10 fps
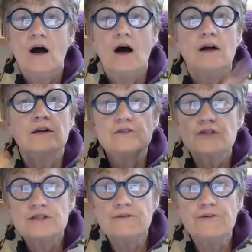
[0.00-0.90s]
Just a
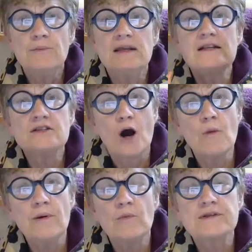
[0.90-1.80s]
few minutes. Hope it
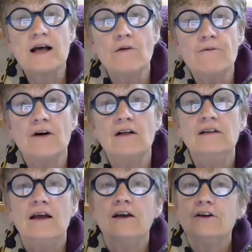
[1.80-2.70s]
was helpful.
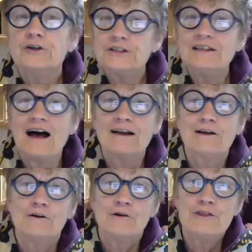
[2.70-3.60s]
Good luck with
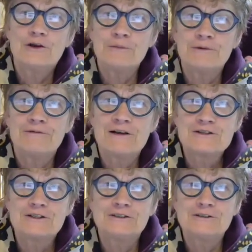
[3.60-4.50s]
your professional
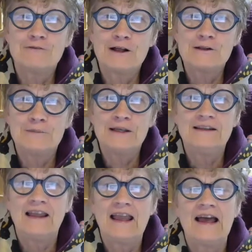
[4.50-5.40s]
development,
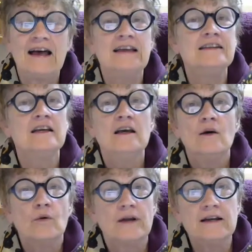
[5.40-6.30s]
and we're
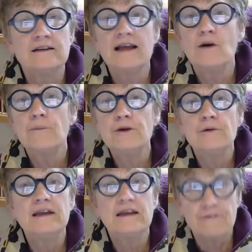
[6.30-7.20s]
here to help you
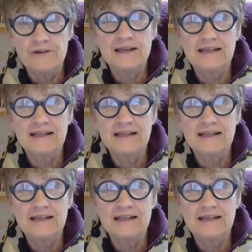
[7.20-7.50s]
if you need it.